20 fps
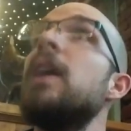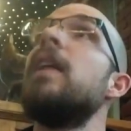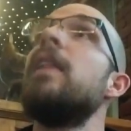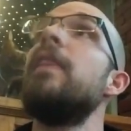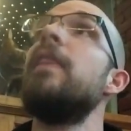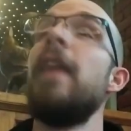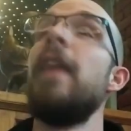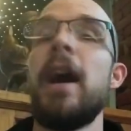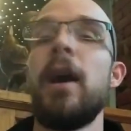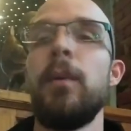
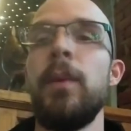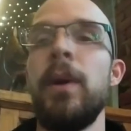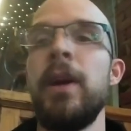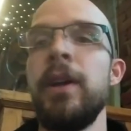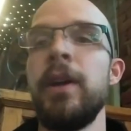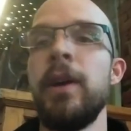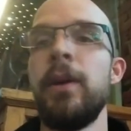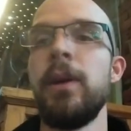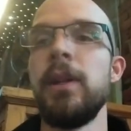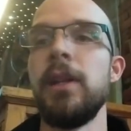that
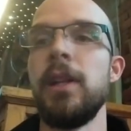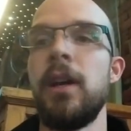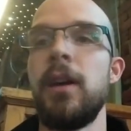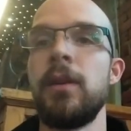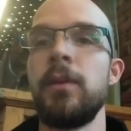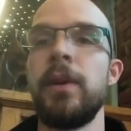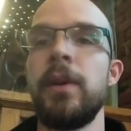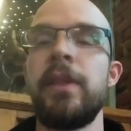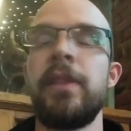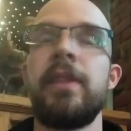window along
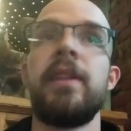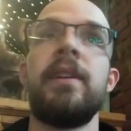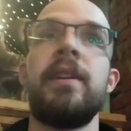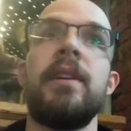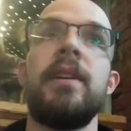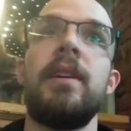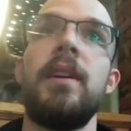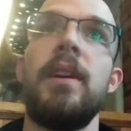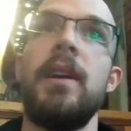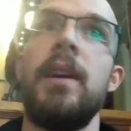with
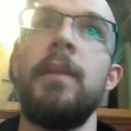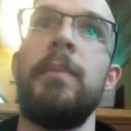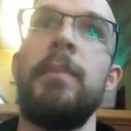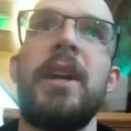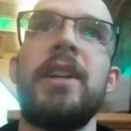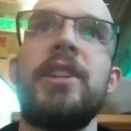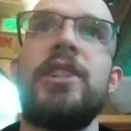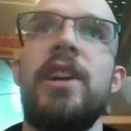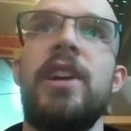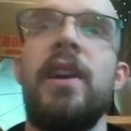a
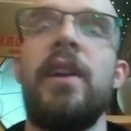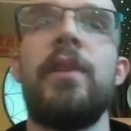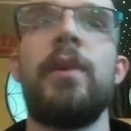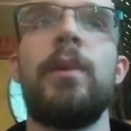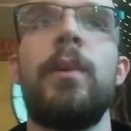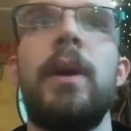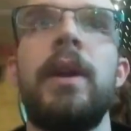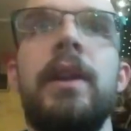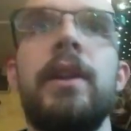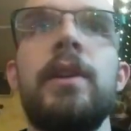bunch of other
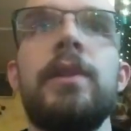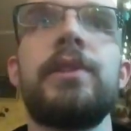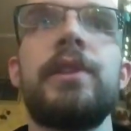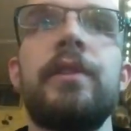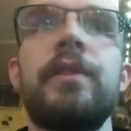windows are